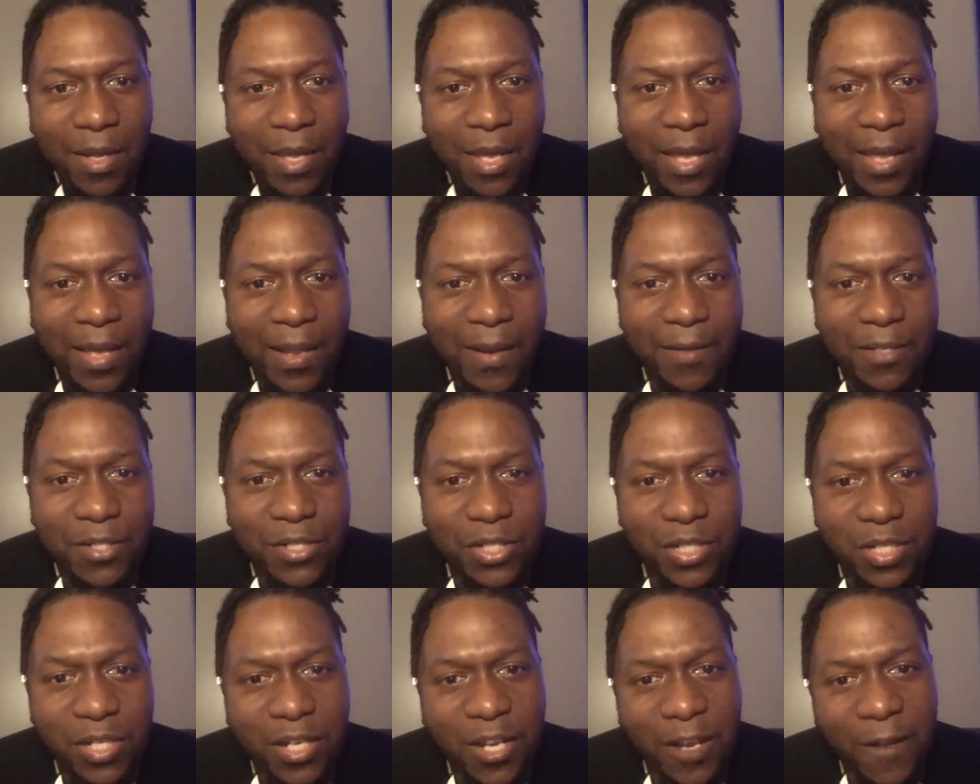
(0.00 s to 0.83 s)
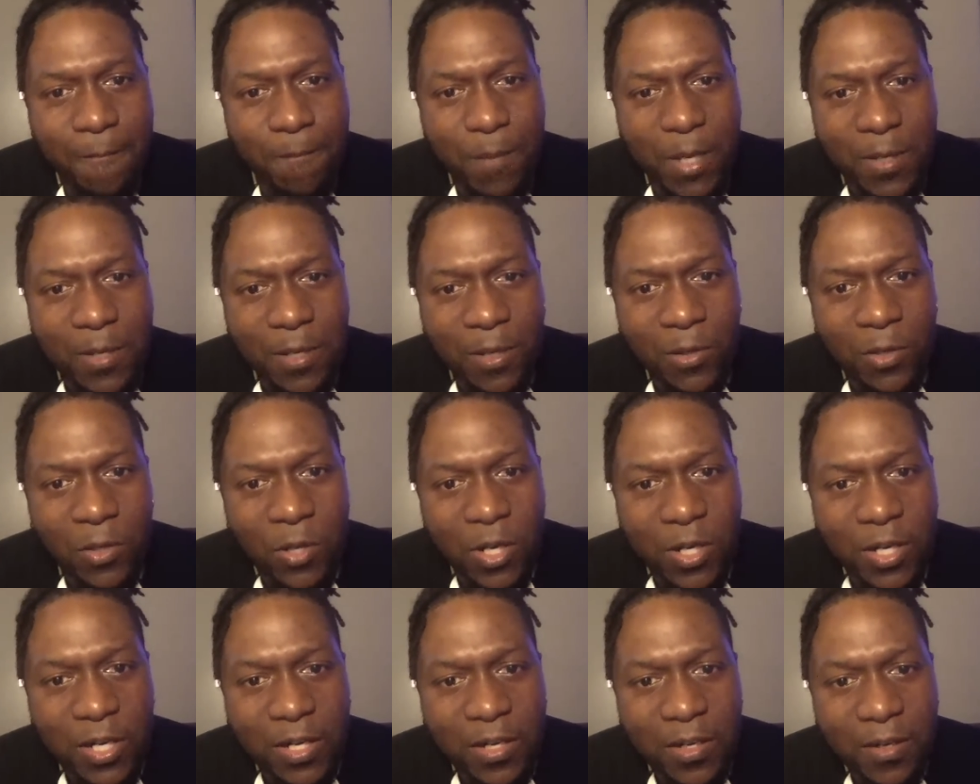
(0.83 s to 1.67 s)
And she gave me the
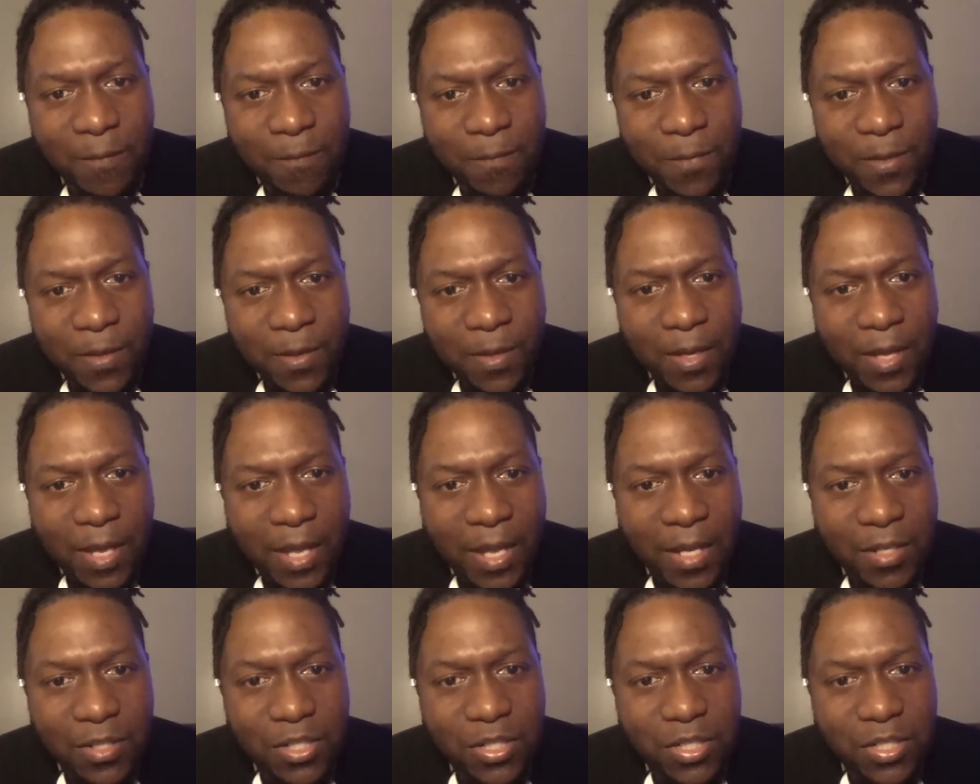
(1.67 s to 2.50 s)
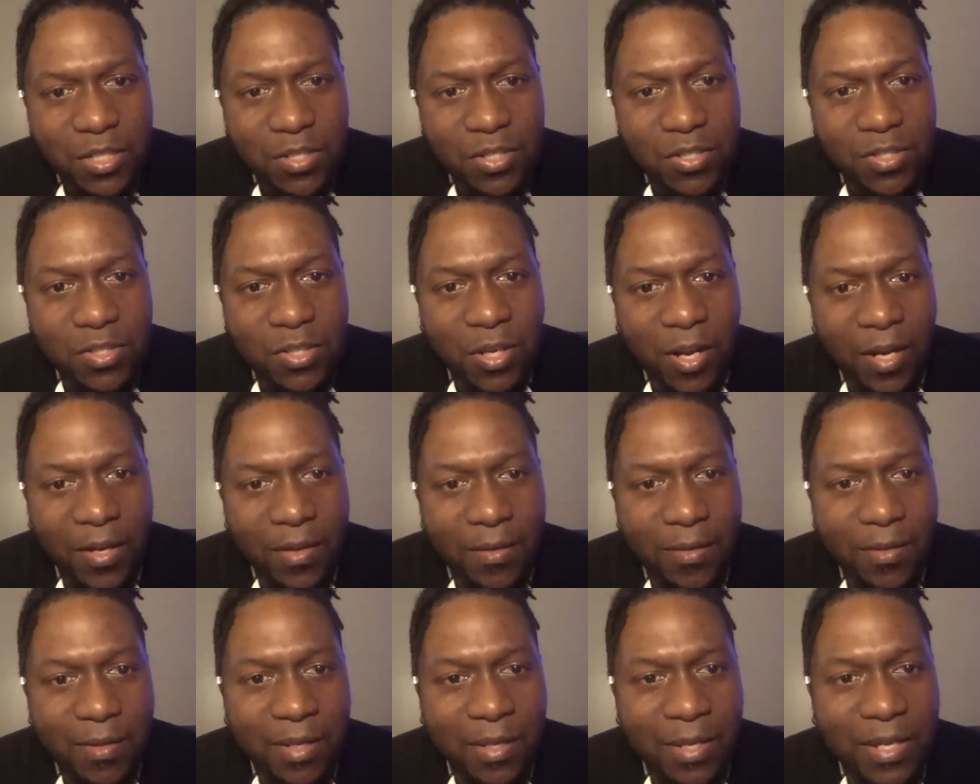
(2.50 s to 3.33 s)
look, and she
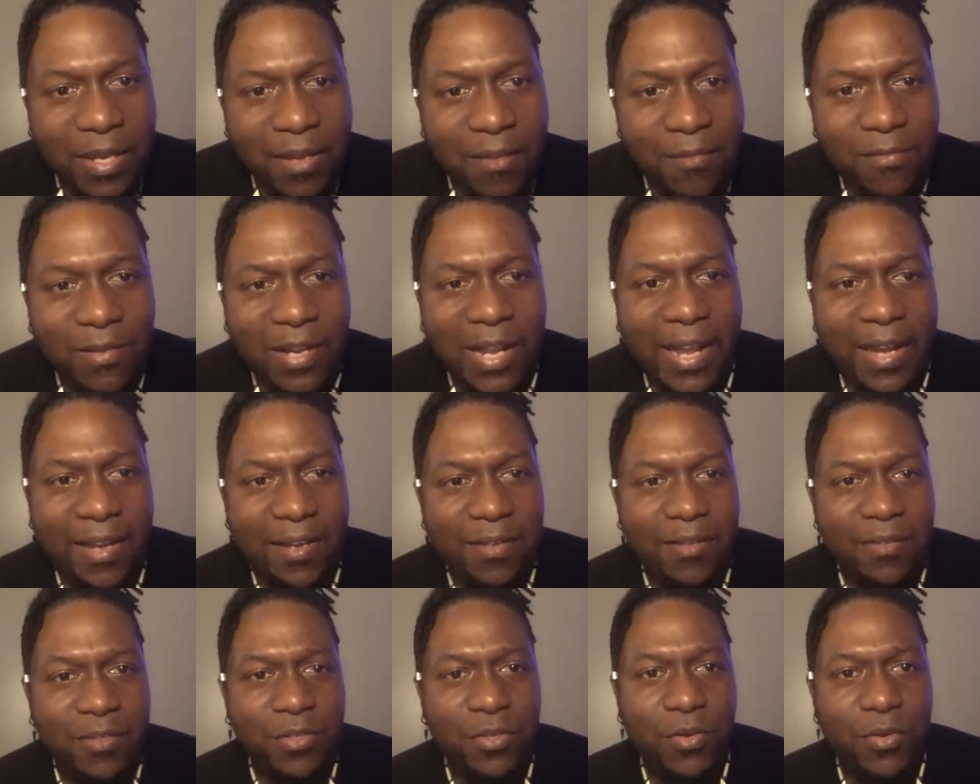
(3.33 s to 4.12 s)
start to give like,